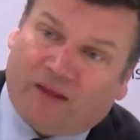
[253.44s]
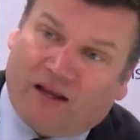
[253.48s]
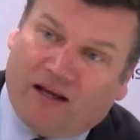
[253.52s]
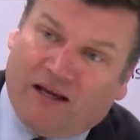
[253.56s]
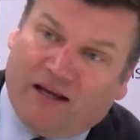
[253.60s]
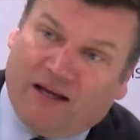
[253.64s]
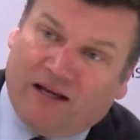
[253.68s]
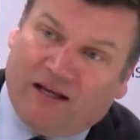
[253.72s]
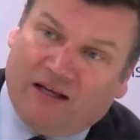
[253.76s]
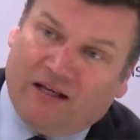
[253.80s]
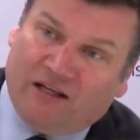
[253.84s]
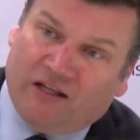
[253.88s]

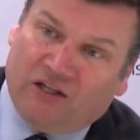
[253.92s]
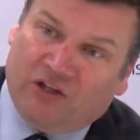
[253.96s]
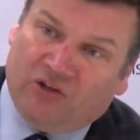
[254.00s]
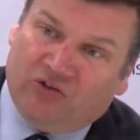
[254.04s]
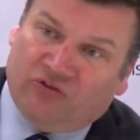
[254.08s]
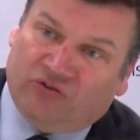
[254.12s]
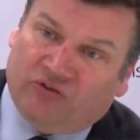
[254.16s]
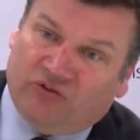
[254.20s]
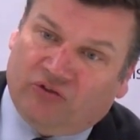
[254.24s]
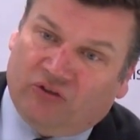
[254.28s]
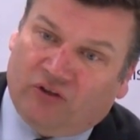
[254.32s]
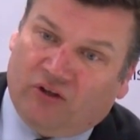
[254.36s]

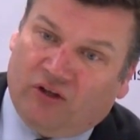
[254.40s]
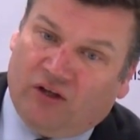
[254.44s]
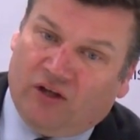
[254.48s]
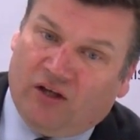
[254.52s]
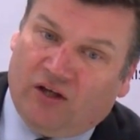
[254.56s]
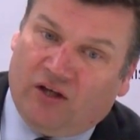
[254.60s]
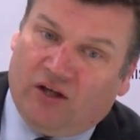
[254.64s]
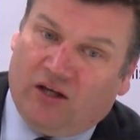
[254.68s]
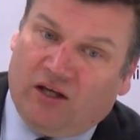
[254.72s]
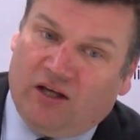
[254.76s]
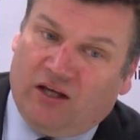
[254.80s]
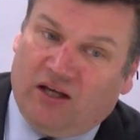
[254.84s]
is
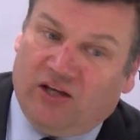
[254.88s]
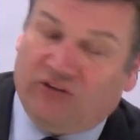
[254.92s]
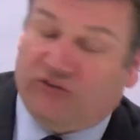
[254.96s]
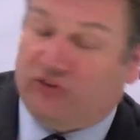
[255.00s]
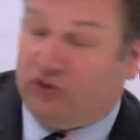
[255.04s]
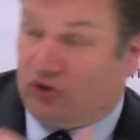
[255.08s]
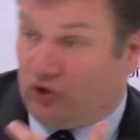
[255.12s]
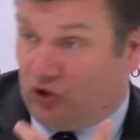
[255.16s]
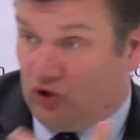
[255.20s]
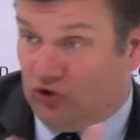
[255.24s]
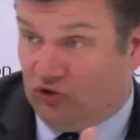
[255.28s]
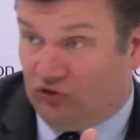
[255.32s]

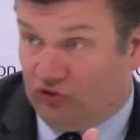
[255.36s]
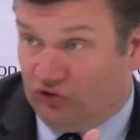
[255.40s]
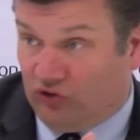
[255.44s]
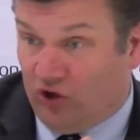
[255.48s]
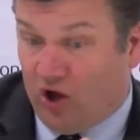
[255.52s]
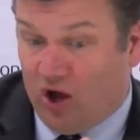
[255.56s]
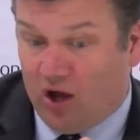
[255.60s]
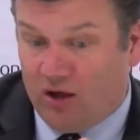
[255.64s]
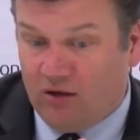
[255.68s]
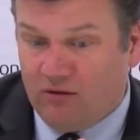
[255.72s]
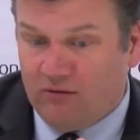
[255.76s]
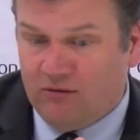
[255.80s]
a
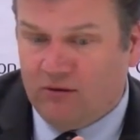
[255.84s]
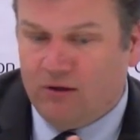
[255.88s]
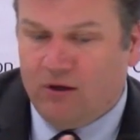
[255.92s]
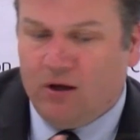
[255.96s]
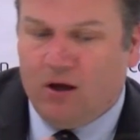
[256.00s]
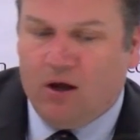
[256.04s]
concern,